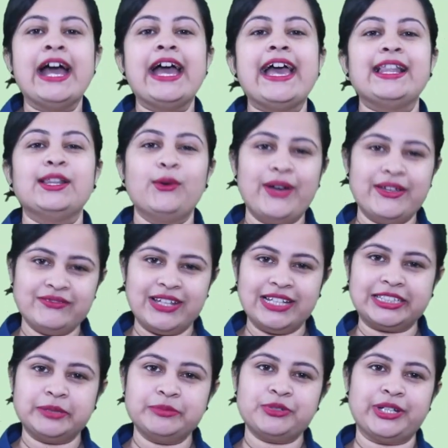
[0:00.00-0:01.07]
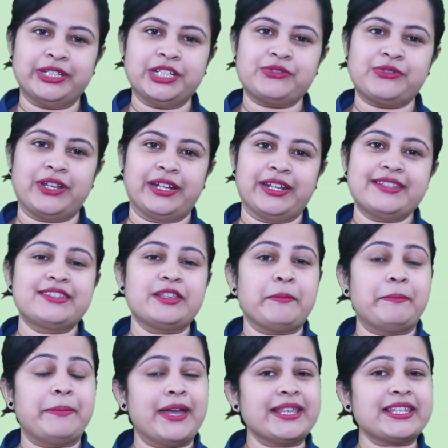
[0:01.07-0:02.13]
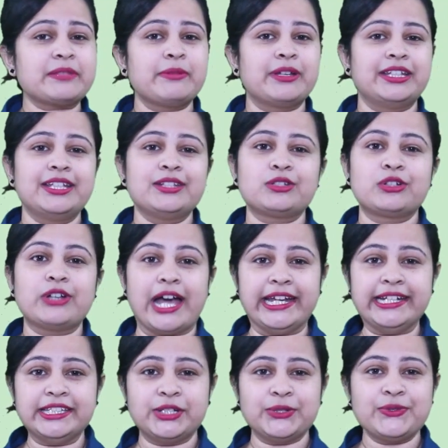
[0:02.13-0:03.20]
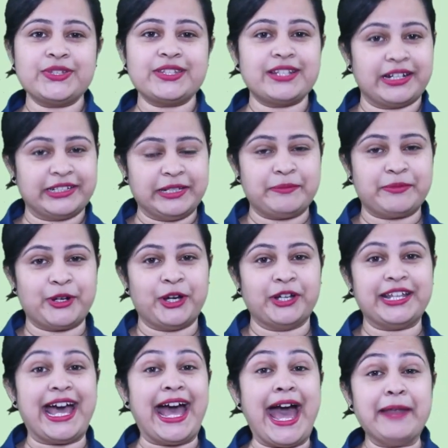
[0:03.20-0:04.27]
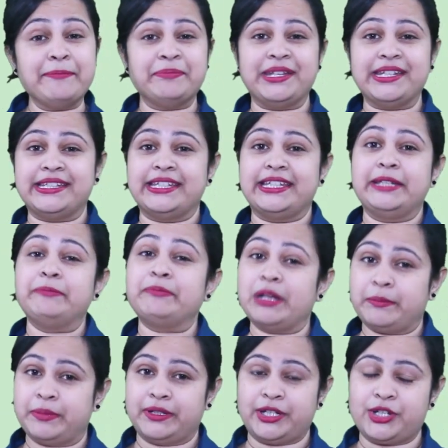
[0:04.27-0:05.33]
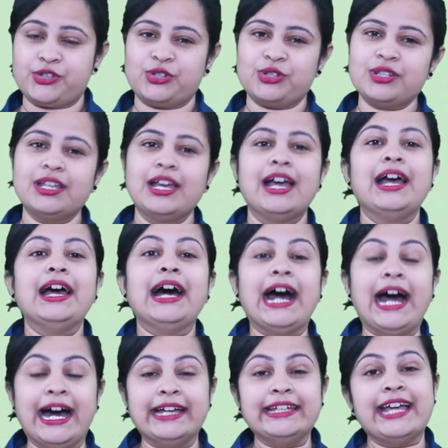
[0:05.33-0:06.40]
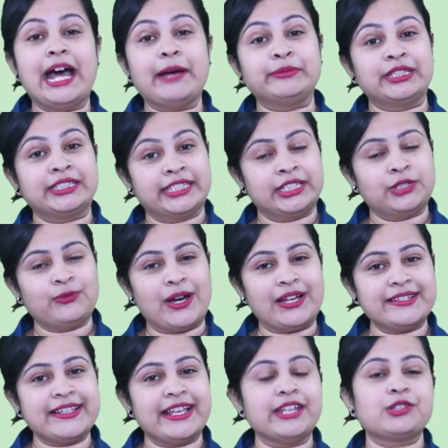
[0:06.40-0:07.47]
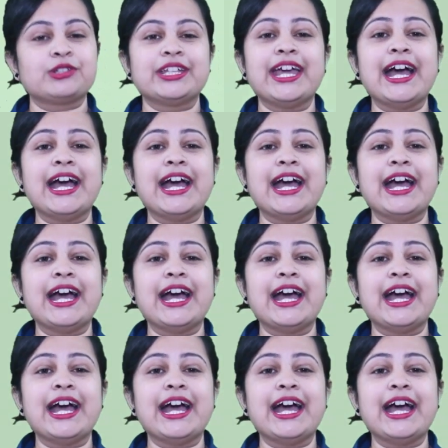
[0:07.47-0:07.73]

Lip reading: Hello and welcome to Edutrainex, your best buddy to guide through study abroad and PTE preparation. I am Nandini Watts and today